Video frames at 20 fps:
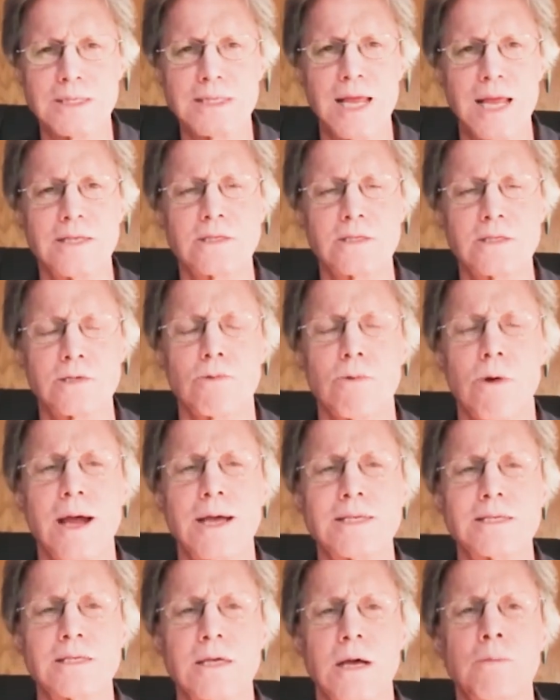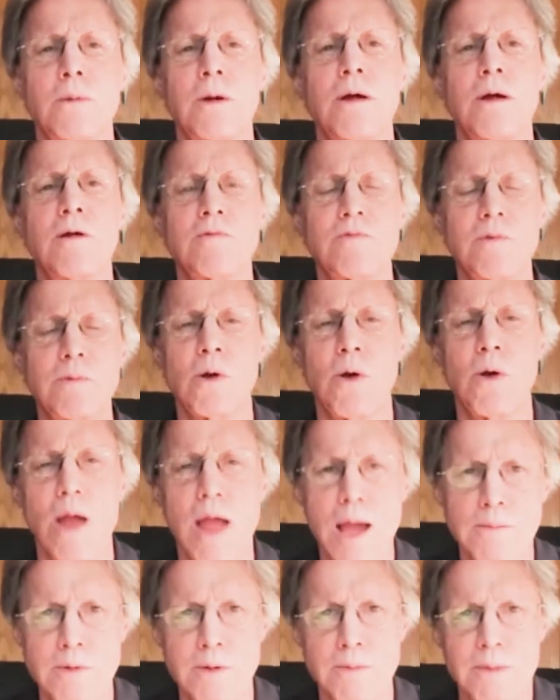it tends to rise up from
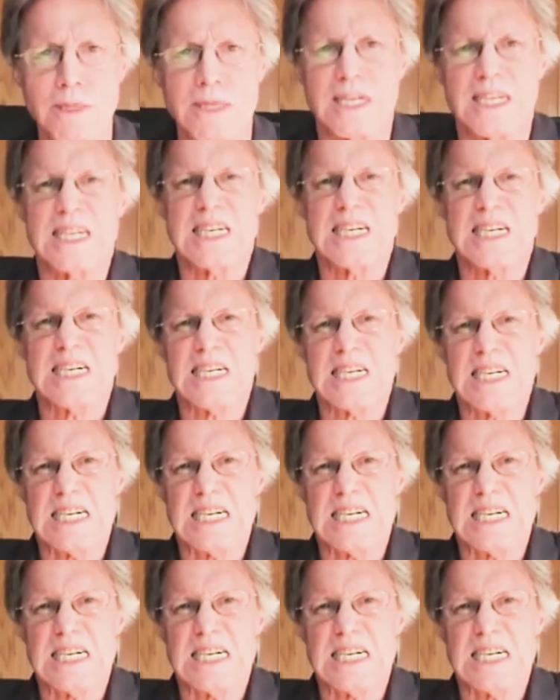your abdomen.